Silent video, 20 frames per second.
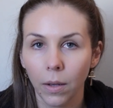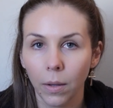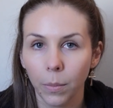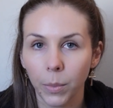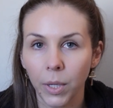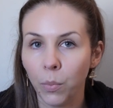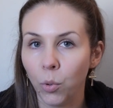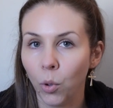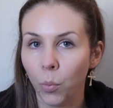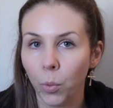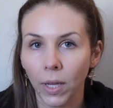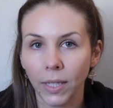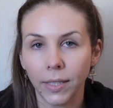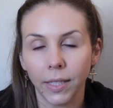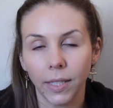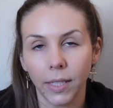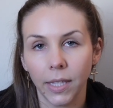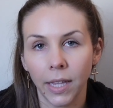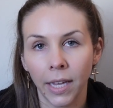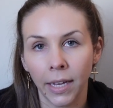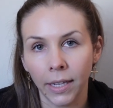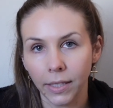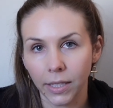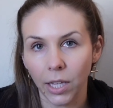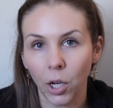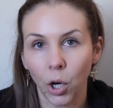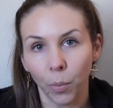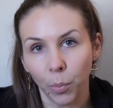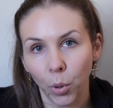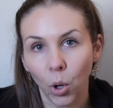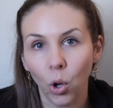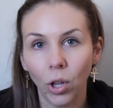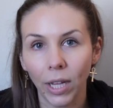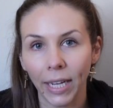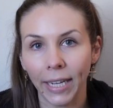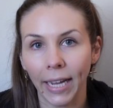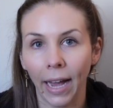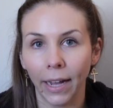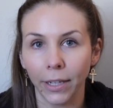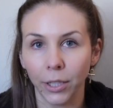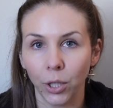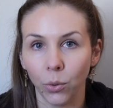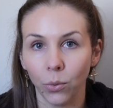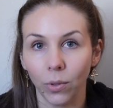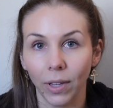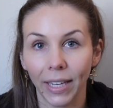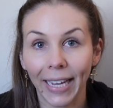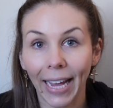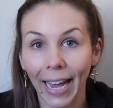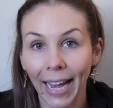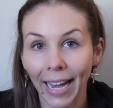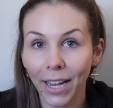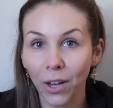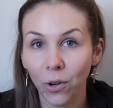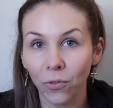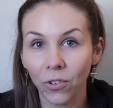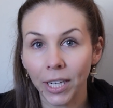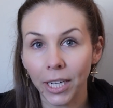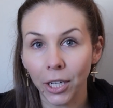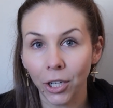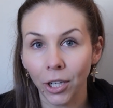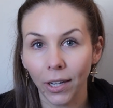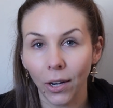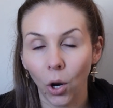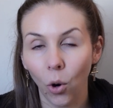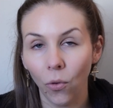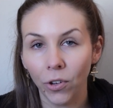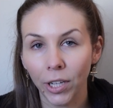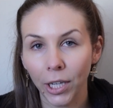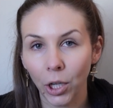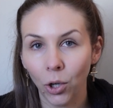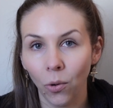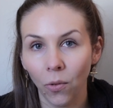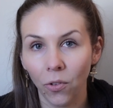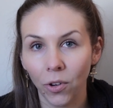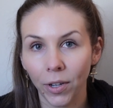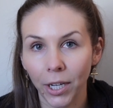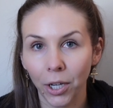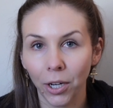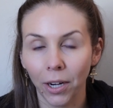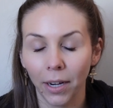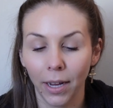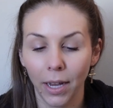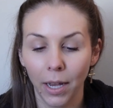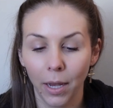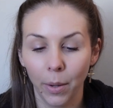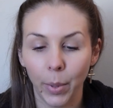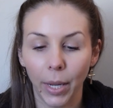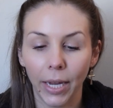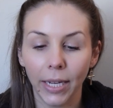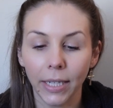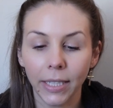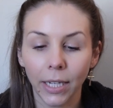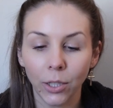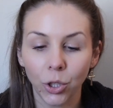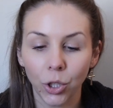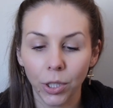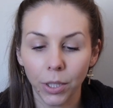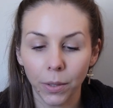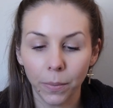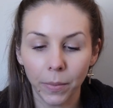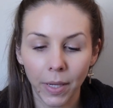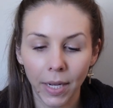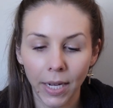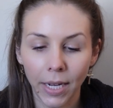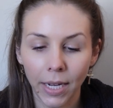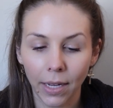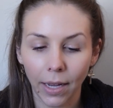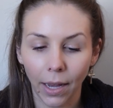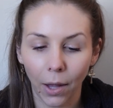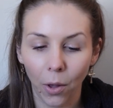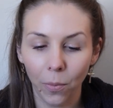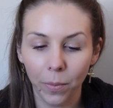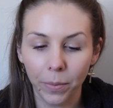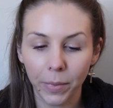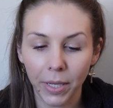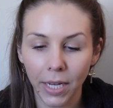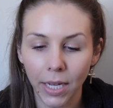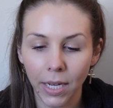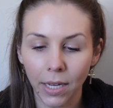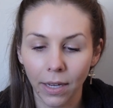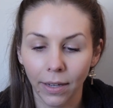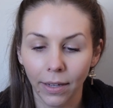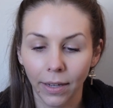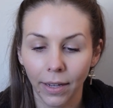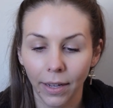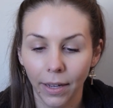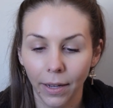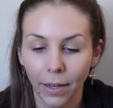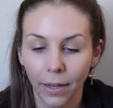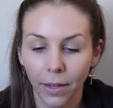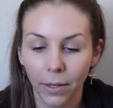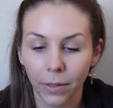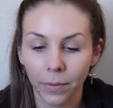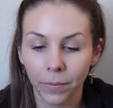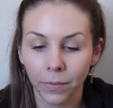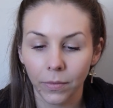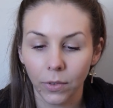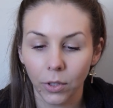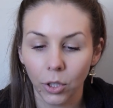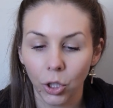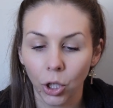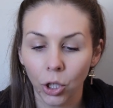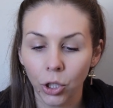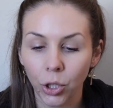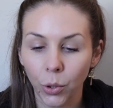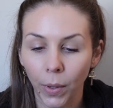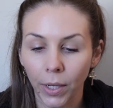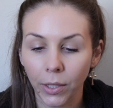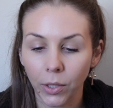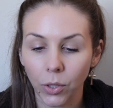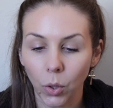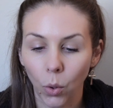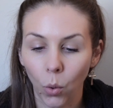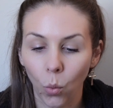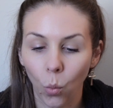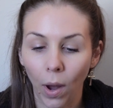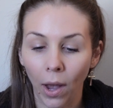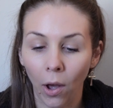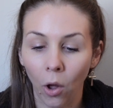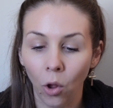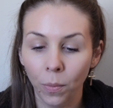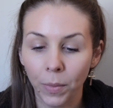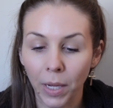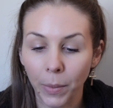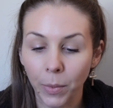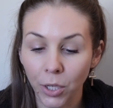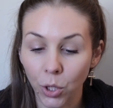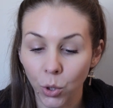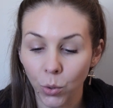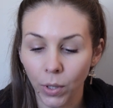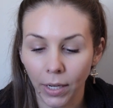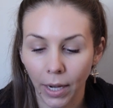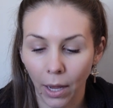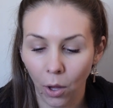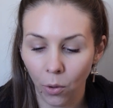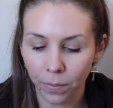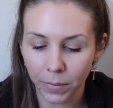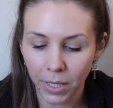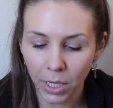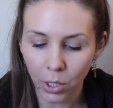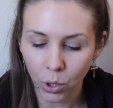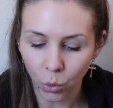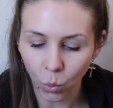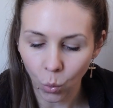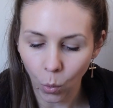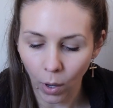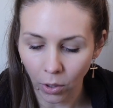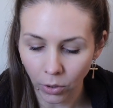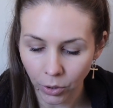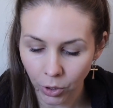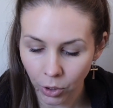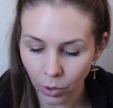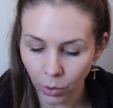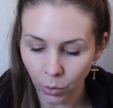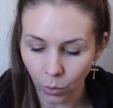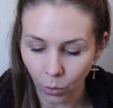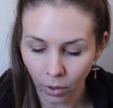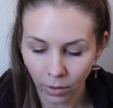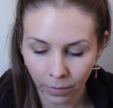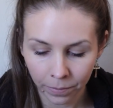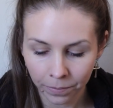People, places, things that are pulling at you. Like, hey, over here, over here, over here. Pay attention to me. Help me. You're doing so well. Maybe you can help me do well too.